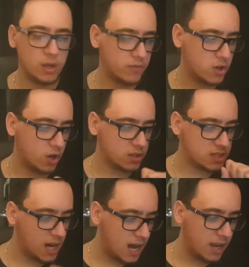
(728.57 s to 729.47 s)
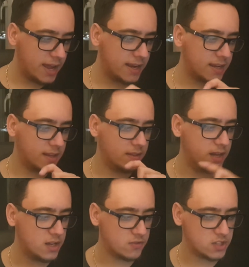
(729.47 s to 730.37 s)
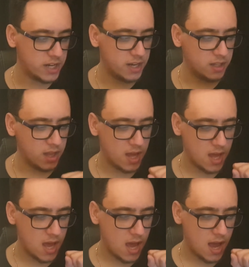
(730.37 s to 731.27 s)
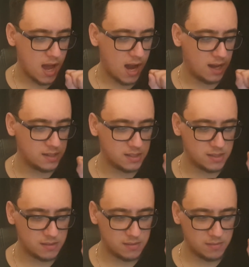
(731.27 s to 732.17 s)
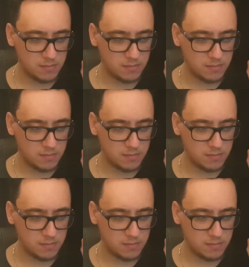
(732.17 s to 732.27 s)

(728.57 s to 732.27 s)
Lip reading: You've got Dalek, The Age of Steel, and